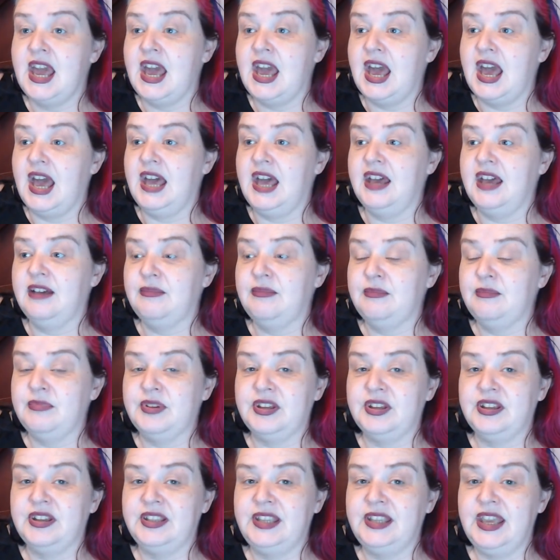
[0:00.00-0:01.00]

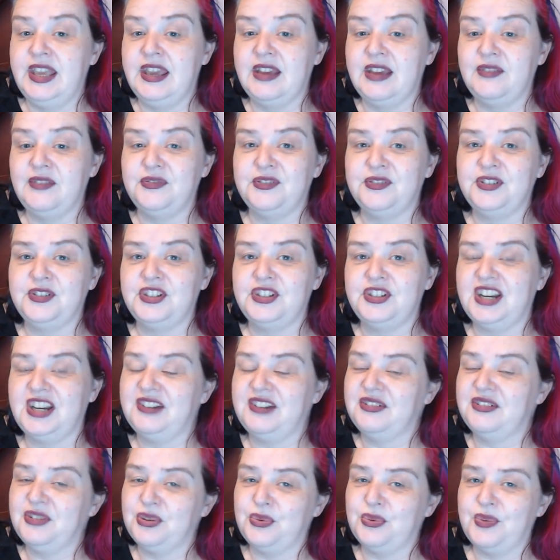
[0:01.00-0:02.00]
But yeah, everyone's
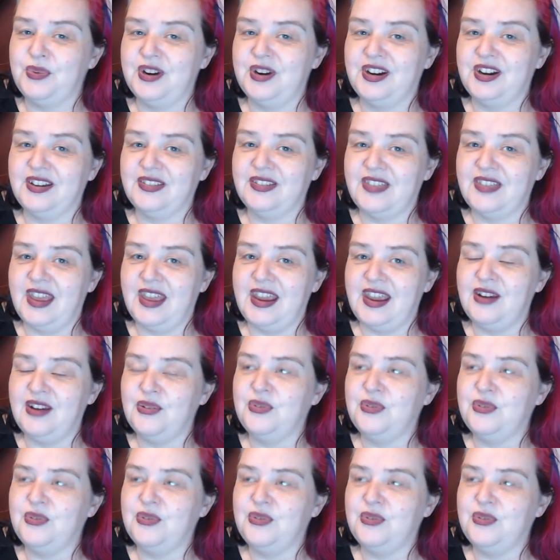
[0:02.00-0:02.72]
sharing their work there.